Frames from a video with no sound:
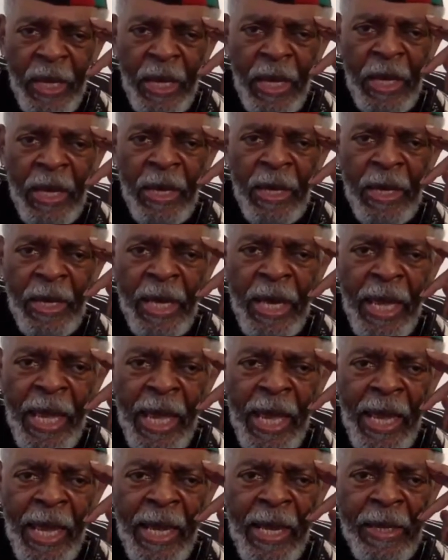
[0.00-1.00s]

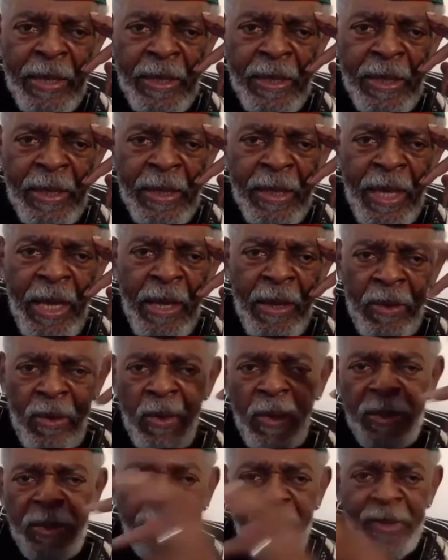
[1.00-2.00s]
And of
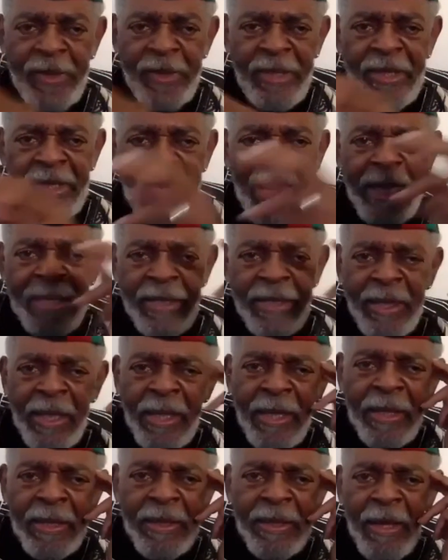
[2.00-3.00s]
course was
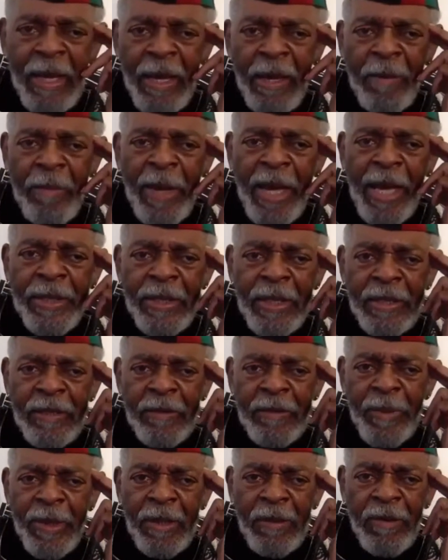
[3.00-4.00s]
assassinated by a
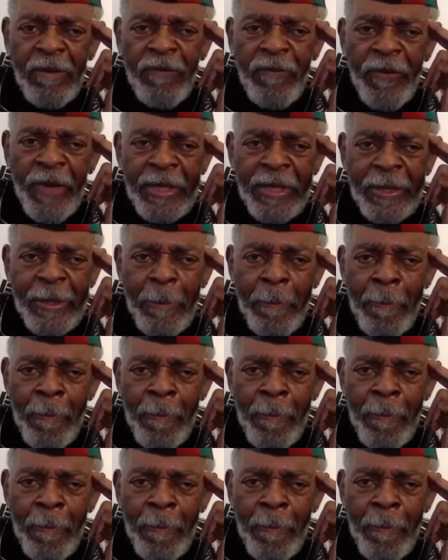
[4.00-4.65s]
henchman of the French